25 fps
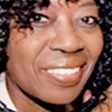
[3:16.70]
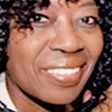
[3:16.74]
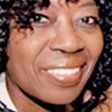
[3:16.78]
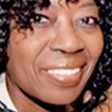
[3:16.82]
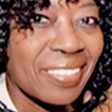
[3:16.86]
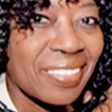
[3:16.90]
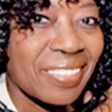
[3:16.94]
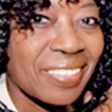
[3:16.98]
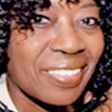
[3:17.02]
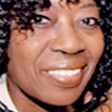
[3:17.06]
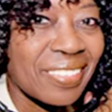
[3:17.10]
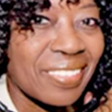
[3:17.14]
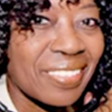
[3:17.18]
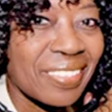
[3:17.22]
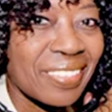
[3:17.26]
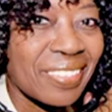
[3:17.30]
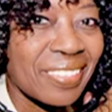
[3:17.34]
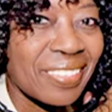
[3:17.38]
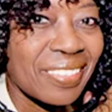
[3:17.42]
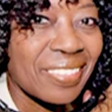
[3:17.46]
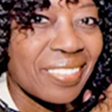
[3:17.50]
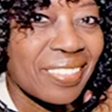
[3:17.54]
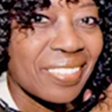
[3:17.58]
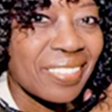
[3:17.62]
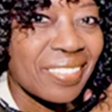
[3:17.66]

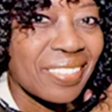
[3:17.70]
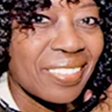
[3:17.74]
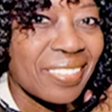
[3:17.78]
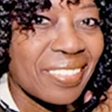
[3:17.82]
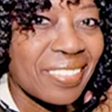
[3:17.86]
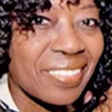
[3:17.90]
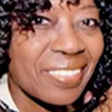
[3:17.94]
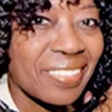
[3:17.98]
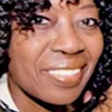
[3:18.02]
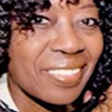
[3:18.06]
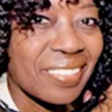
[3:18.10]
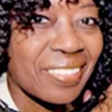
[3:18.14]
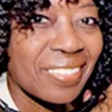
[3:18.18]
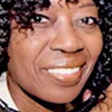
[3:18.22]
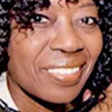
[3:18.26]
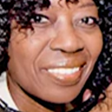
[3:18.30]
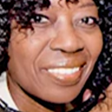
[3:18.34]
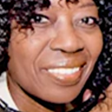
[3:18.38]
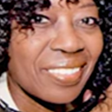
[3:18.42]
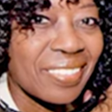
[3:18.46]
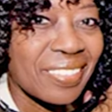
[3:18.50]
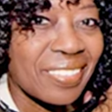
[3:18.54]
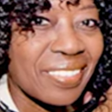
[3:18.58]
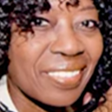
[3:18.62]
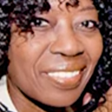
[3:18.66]

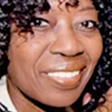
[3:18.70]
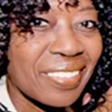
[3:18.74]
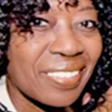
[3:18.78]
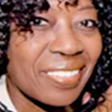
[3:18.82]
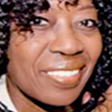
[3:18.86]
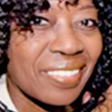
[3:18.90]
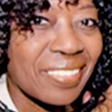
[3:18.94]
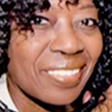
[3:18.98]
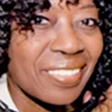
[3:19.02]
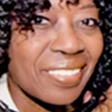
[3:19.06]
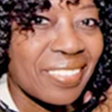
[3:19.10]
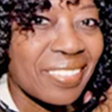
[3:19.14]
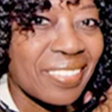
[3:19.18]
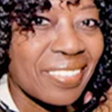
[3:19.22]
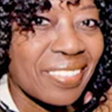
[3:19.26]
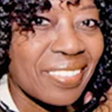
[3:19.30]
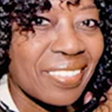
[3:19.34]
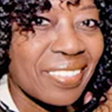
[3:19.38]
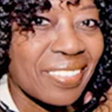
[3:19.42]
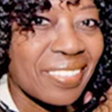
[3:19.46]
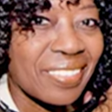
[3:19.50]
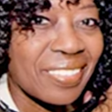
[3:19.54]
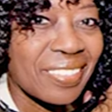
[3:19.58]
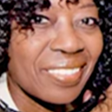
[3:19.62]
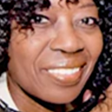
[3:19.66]

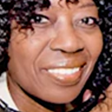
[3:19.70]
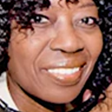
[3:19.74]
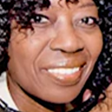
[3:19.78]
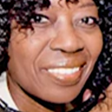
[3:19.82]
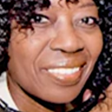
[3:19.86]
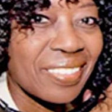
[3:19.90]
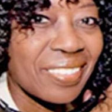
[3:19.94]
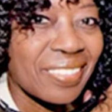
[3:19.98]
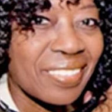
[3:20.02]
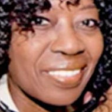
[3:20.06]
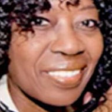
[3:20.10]
[no speech]